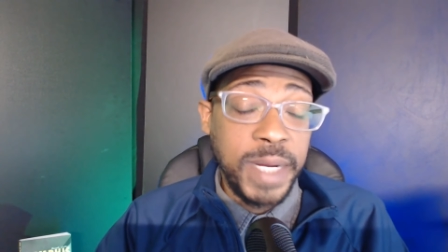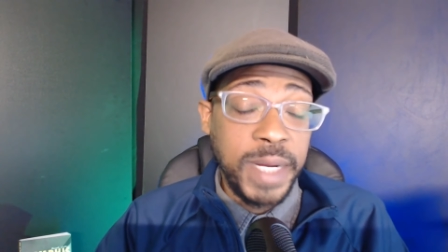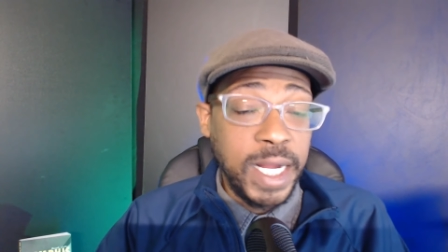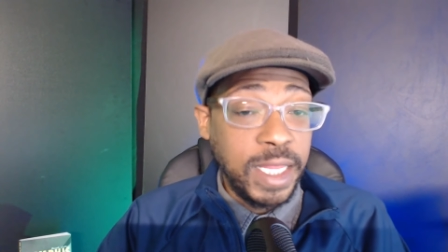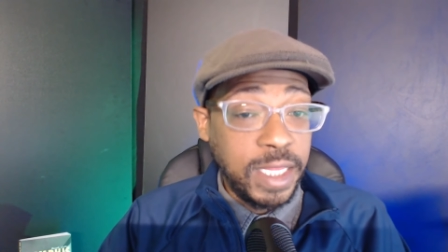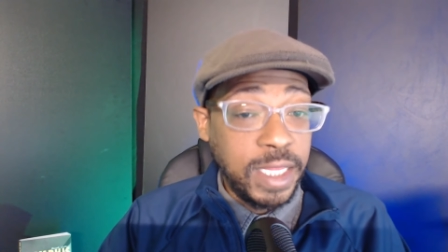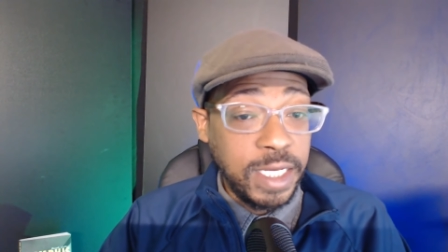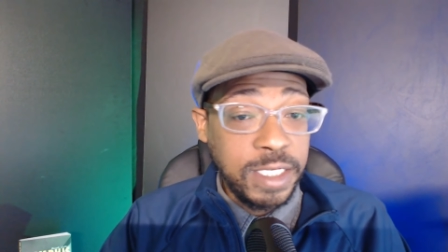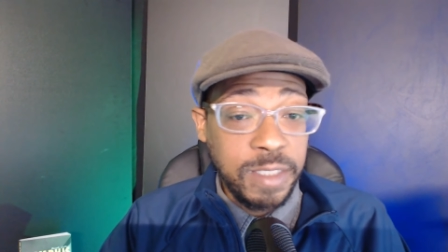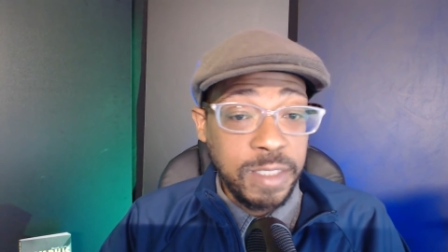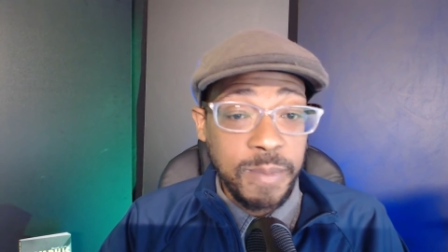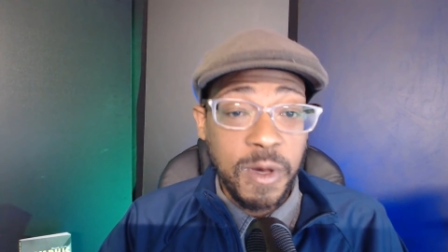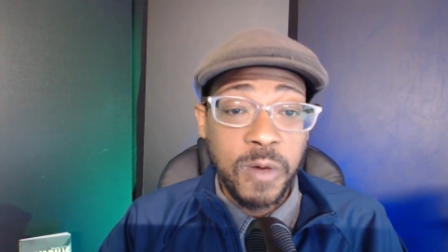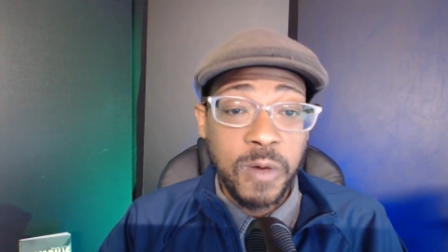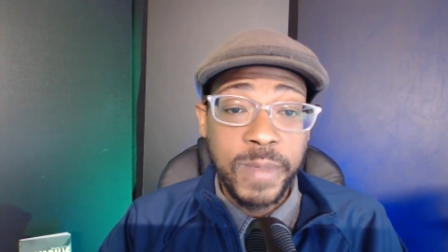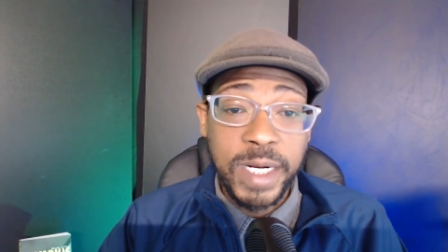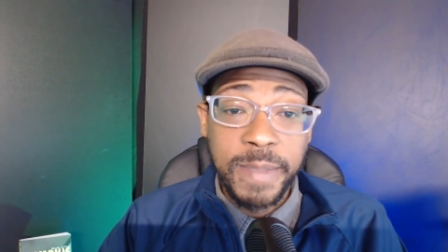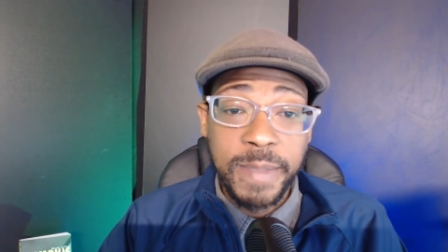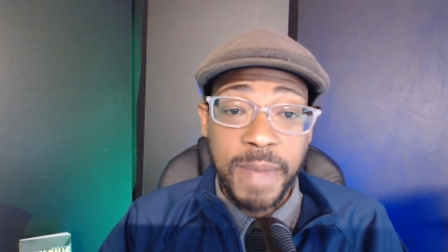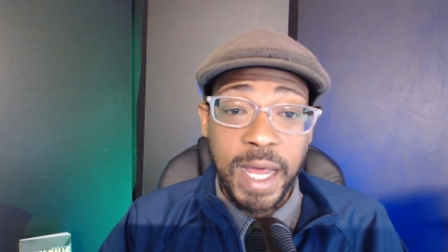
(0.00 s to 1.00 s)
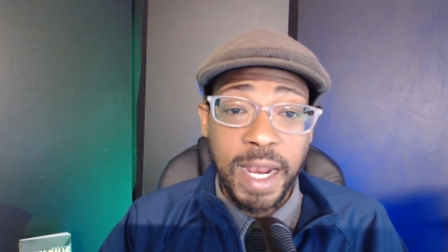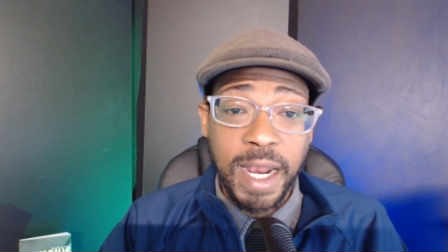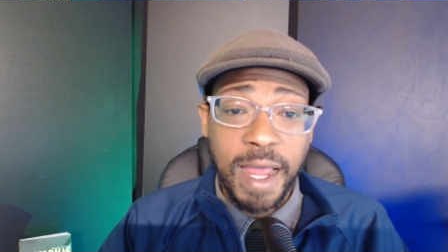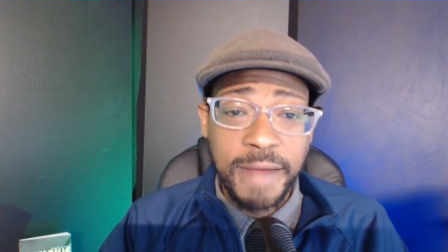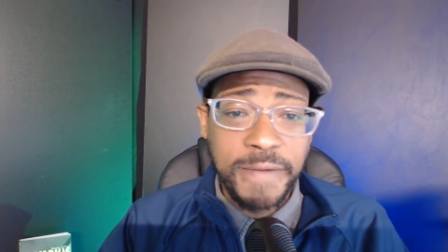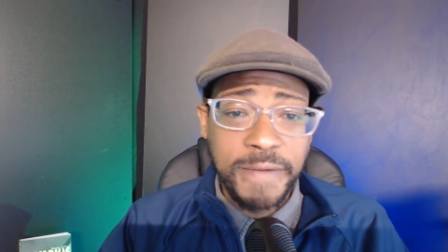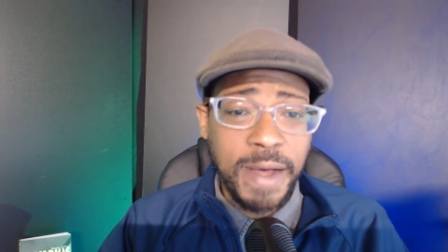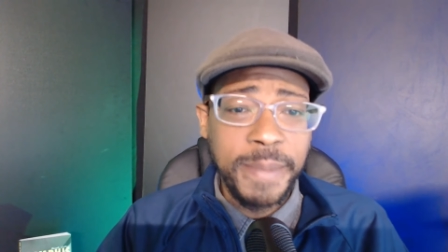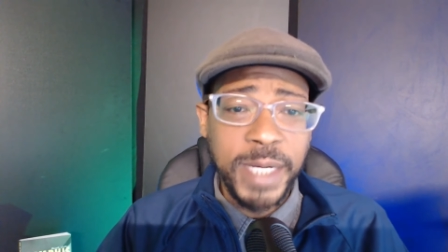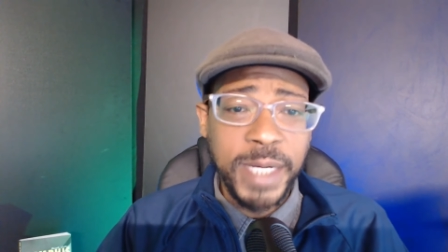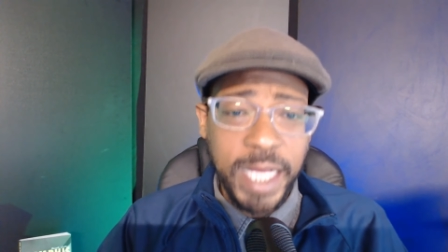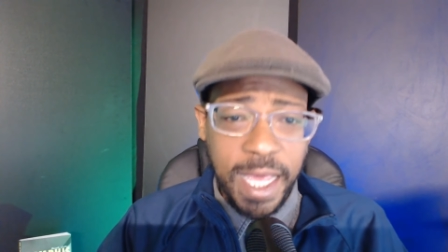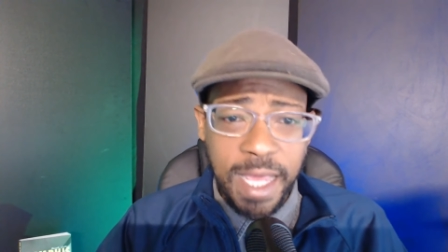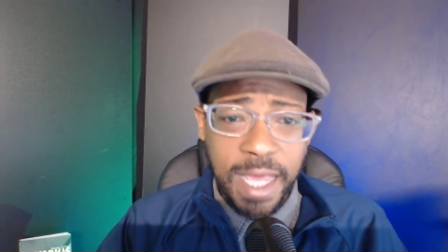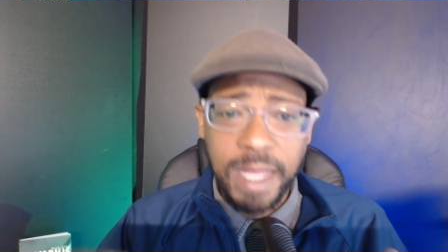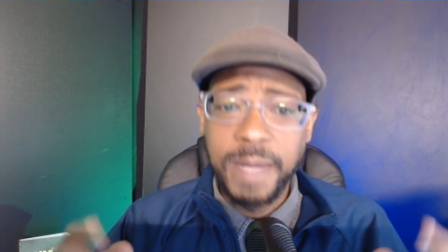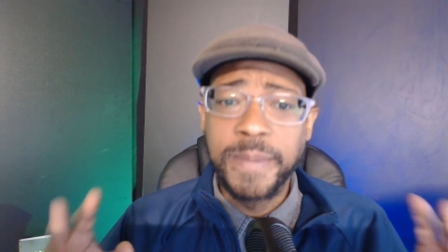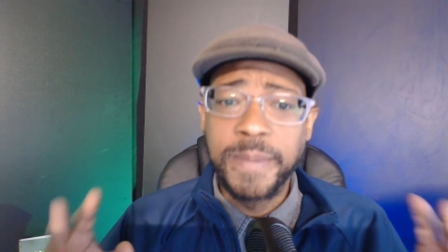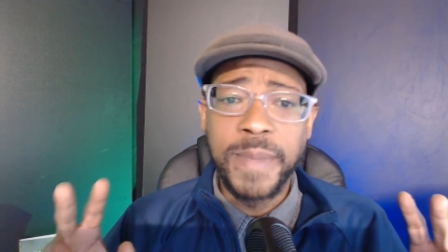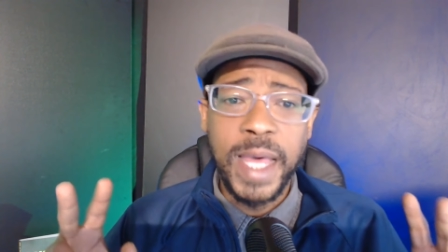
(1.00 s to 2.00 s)
But at this moment in my life, I
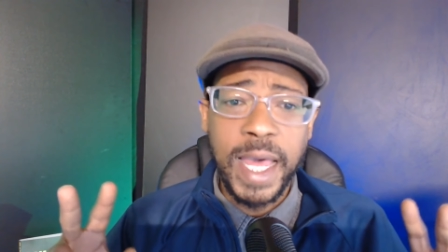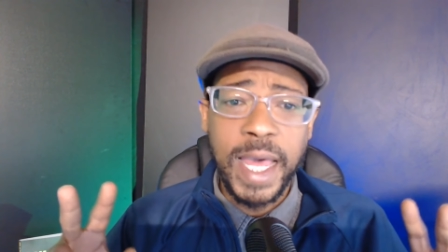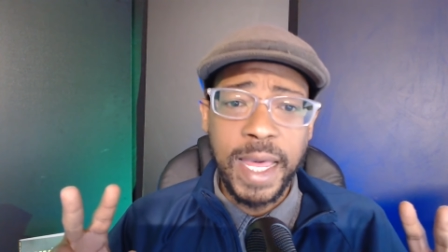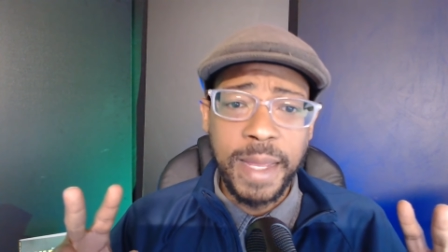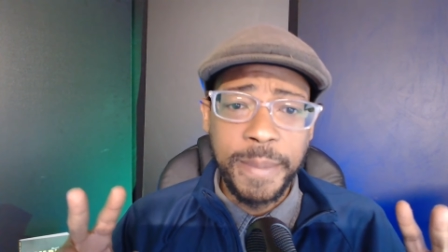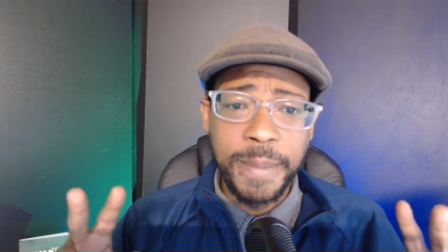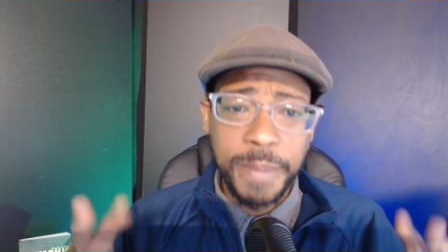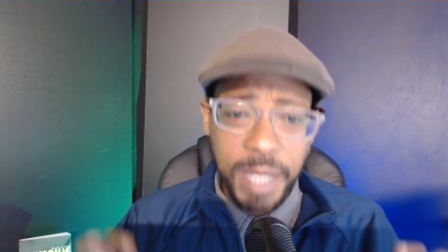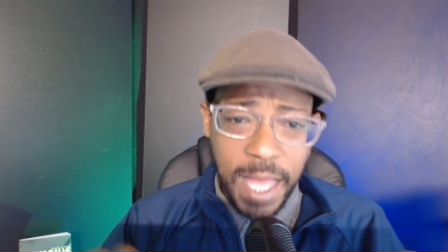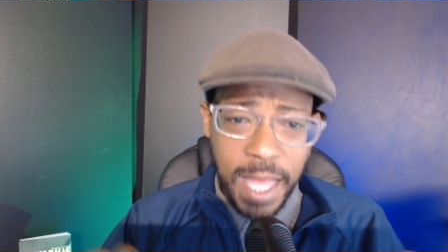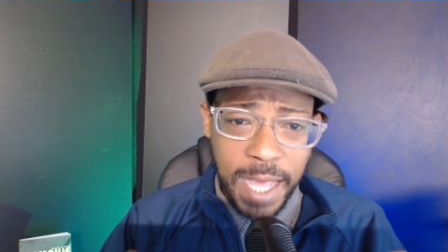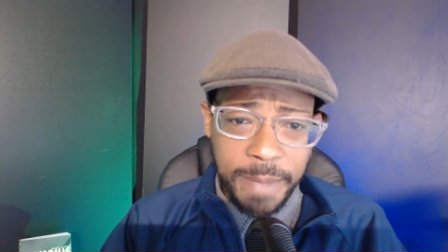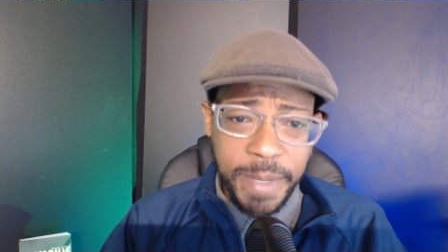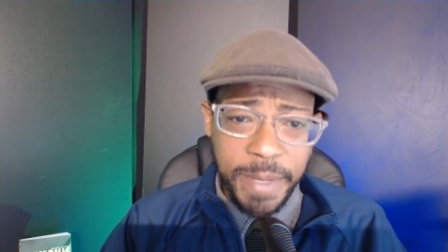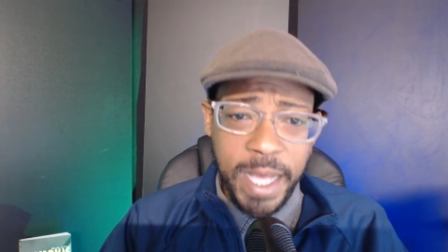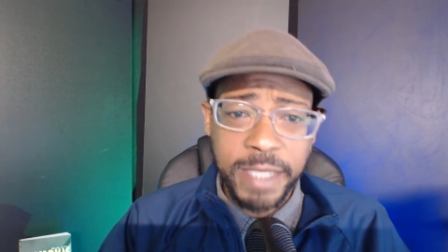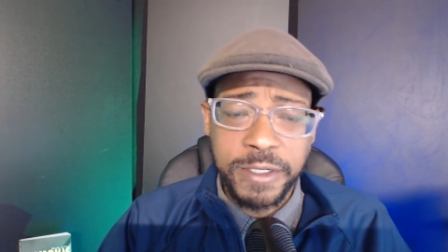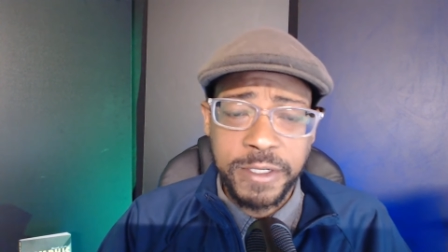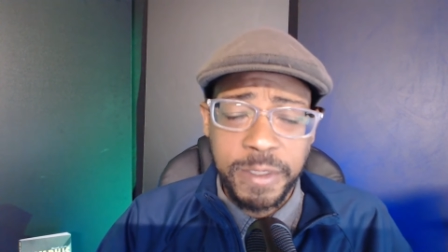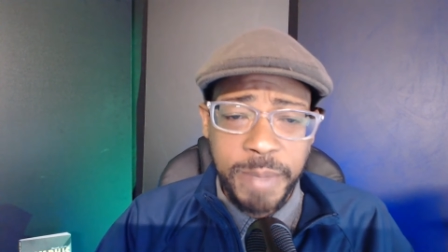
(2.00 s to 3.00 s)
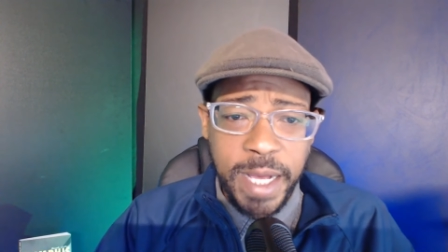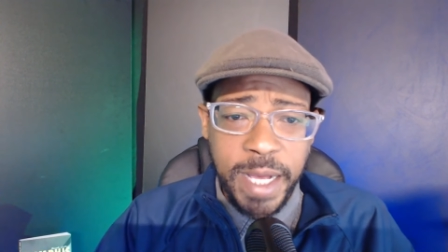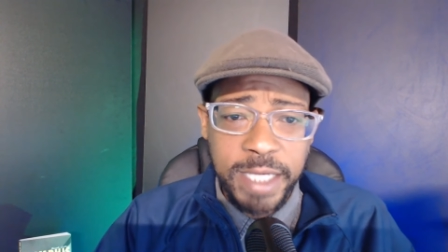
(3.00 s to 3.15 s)
became a black pastor,